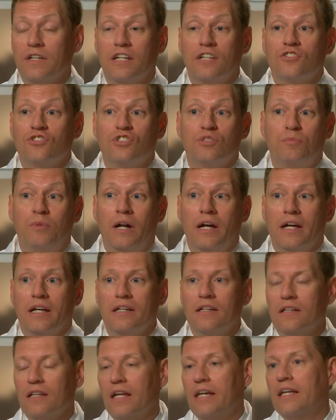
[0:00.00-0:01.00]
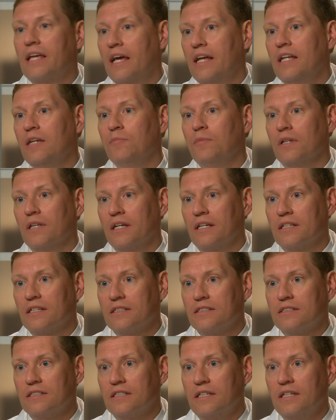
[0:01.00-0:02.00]
It can spread like any
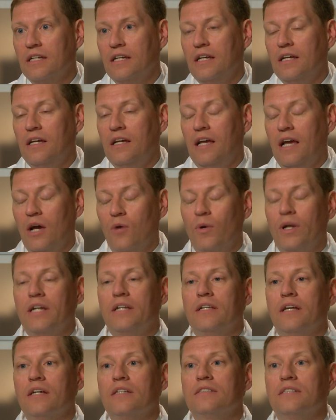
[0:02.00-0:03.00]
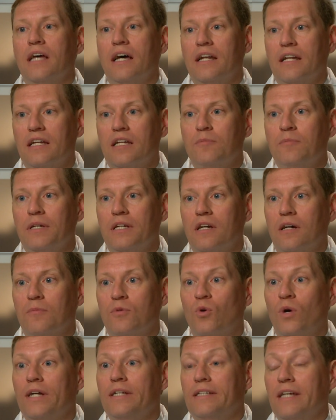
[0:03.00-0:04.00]
malignancy, and when it does that, it can
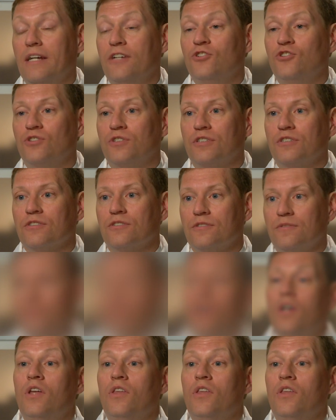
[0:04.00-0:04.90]
become quite dangerous.